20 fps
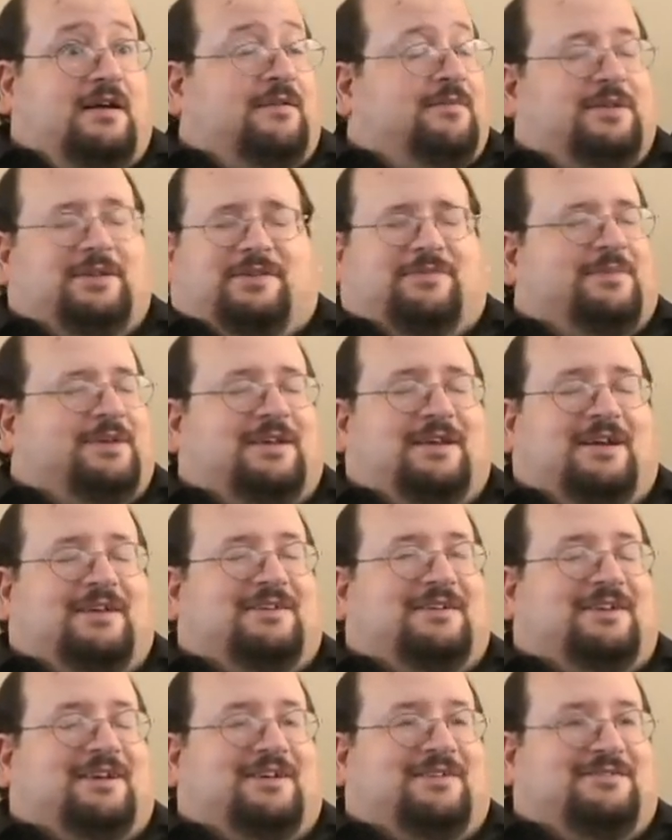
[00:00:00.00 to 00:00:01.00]
I mean to
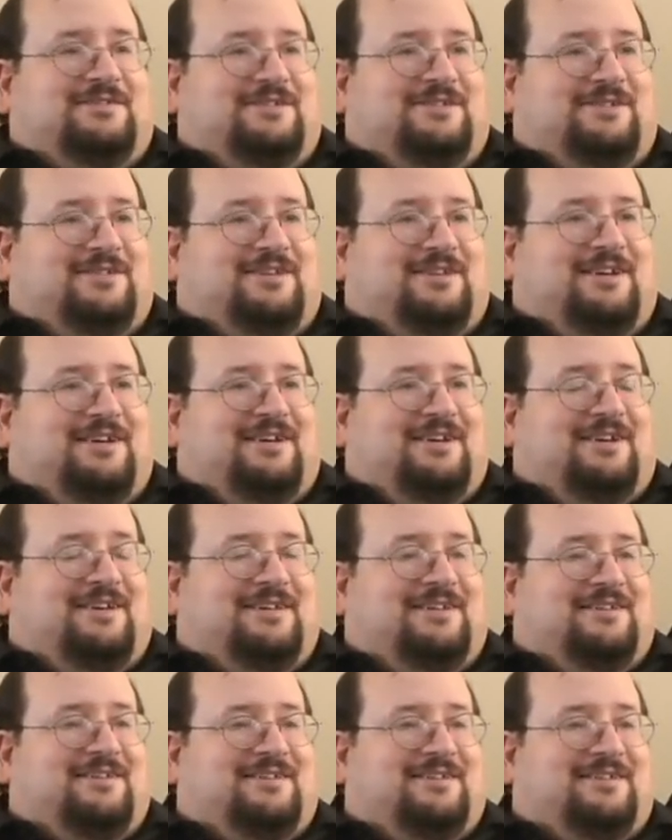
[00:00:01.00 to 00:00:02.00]
Manhattan College,
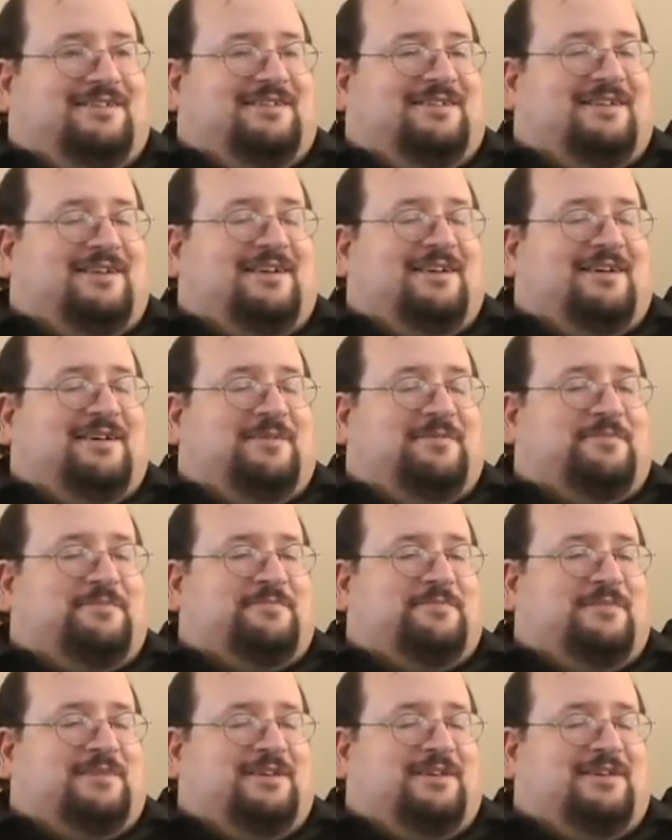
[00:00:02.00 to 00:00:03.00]
and
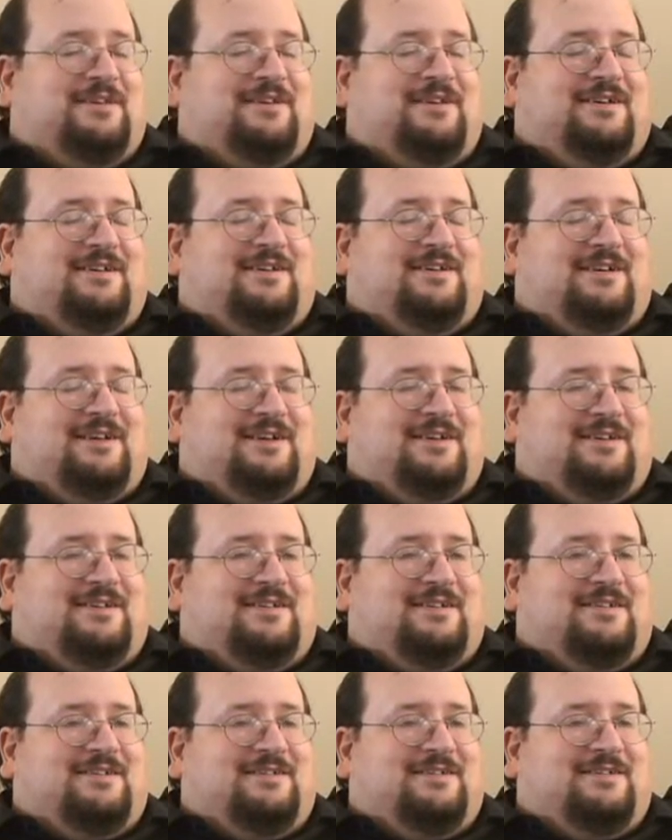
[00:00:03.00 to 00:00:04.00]

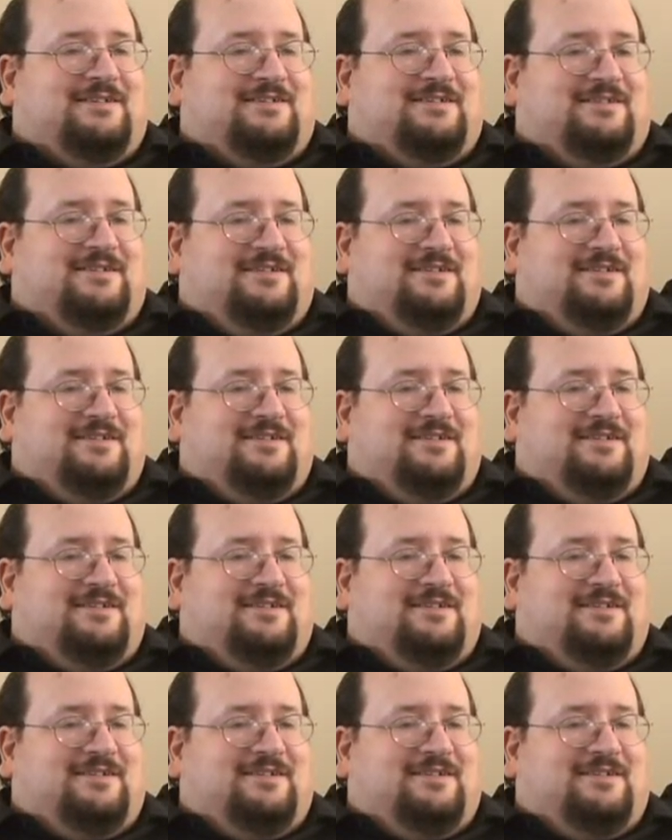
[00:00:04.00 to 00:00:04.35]
yeah,